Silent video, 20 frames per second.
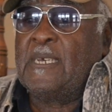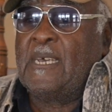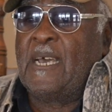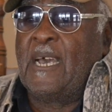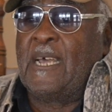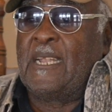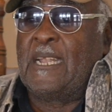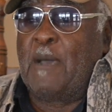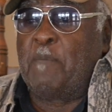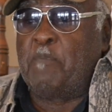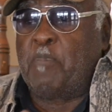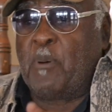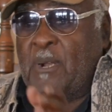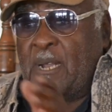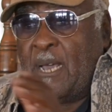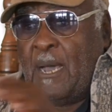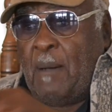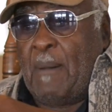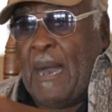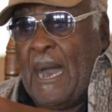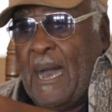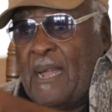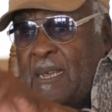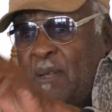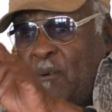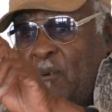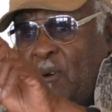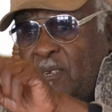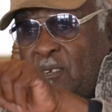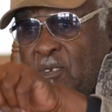and that put him out. And
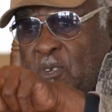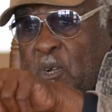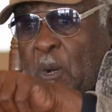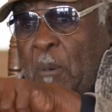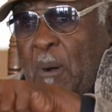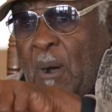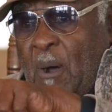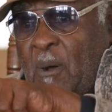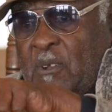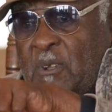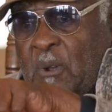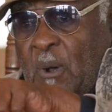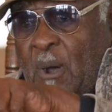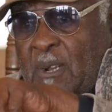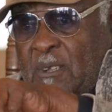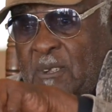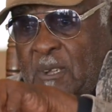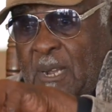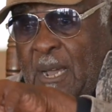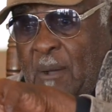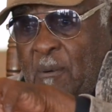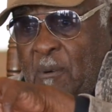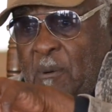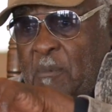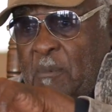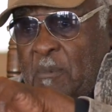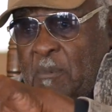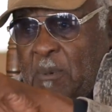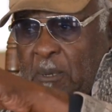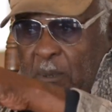he went to Stoball and started staying
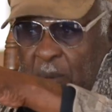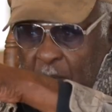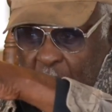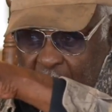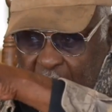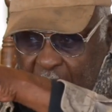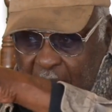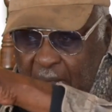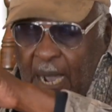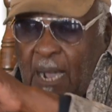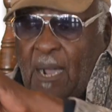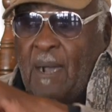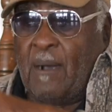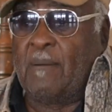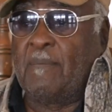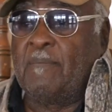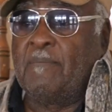with McHale.